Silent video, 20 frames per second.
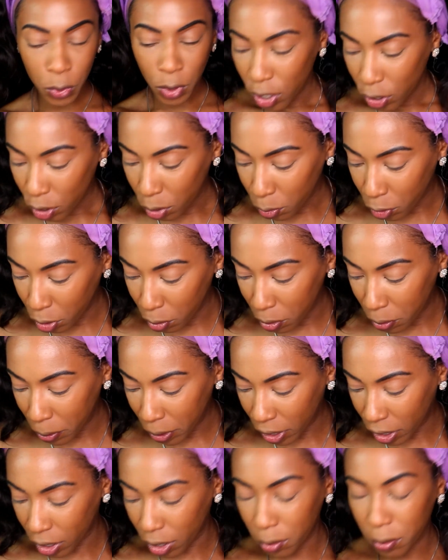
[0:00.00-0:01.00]
So I'm going to be
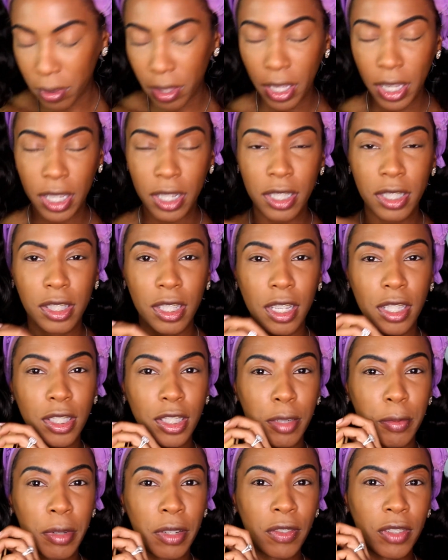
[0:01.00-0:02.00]
picking up the
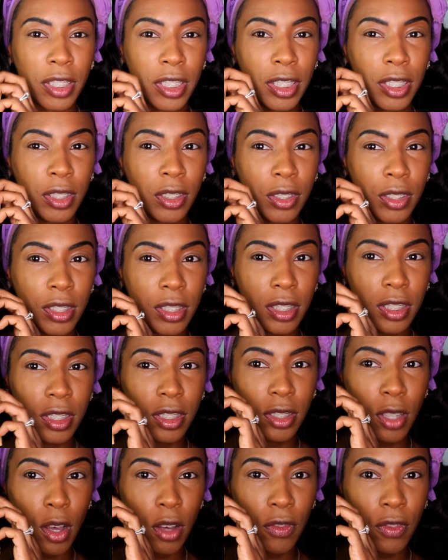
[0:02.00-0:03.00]
Anastasia Beverly Hills
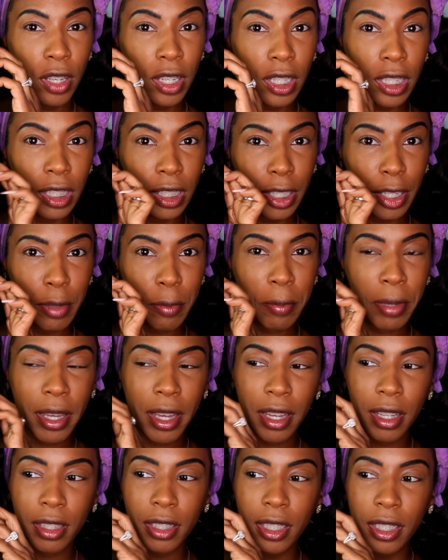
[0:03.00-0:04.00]
Soft Glam
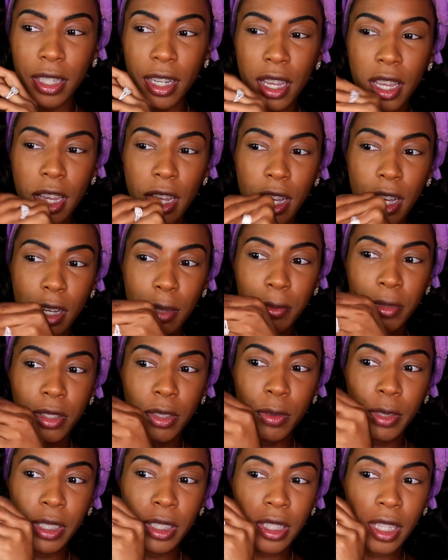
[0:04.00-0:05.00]
palette. I'm
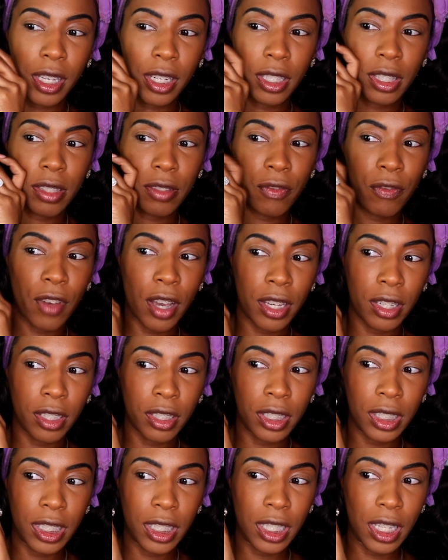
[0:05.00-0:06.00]
so excited to
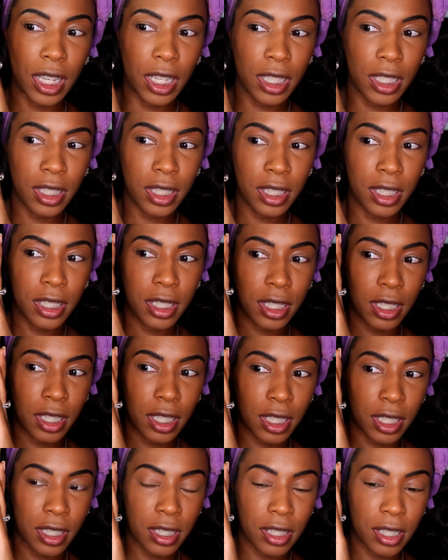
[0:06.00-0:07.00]
finally dig
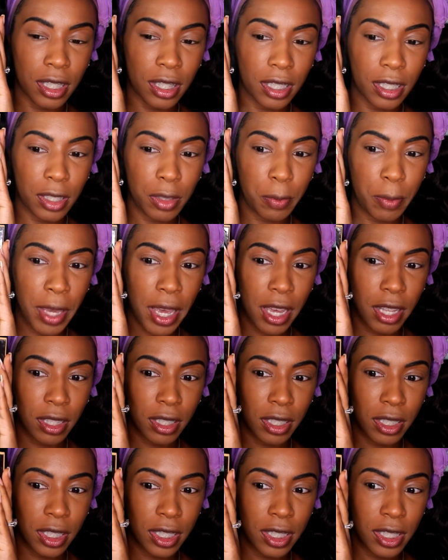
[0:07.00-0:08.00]
into this
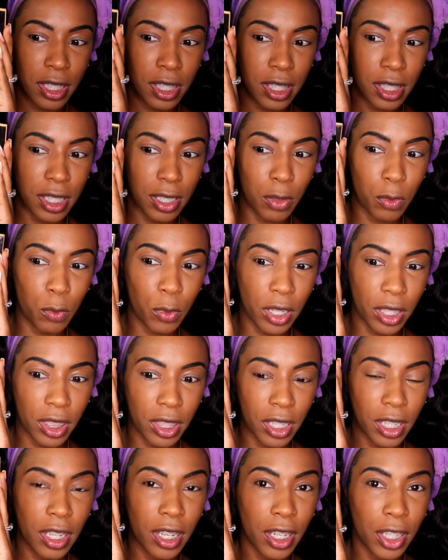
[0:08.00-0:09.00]
palette and see what
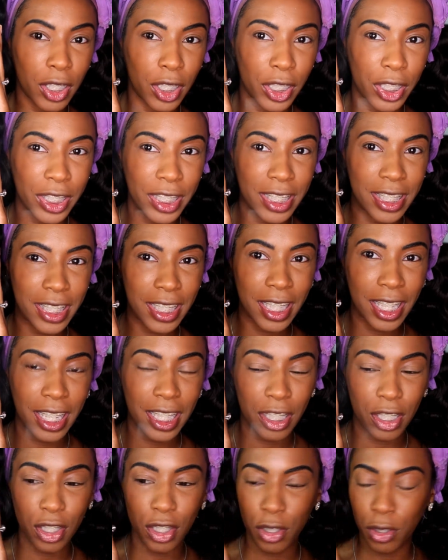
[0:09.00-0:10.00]
the colors
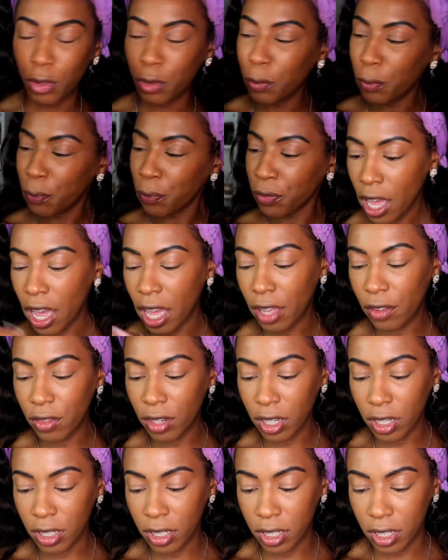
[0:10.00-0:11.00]
can do. I have an
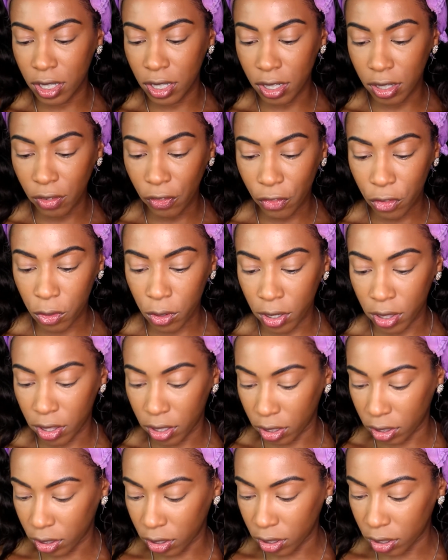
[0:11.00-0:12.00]
idea for the
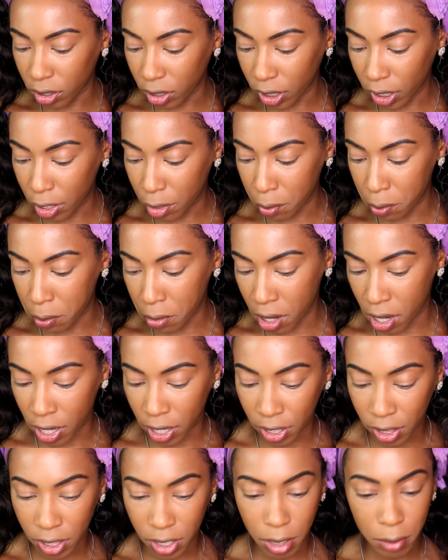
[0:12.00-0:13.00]
look in
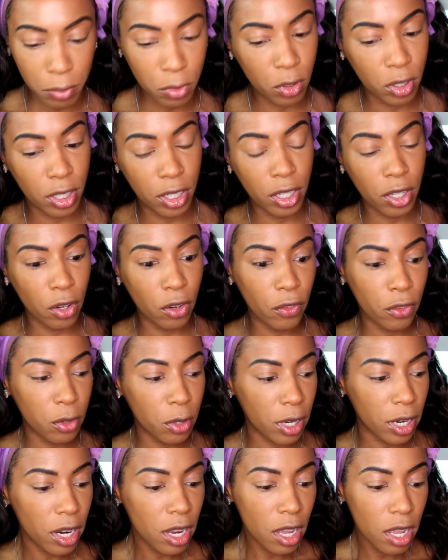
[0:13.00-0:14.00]
mind that I'm going to go for.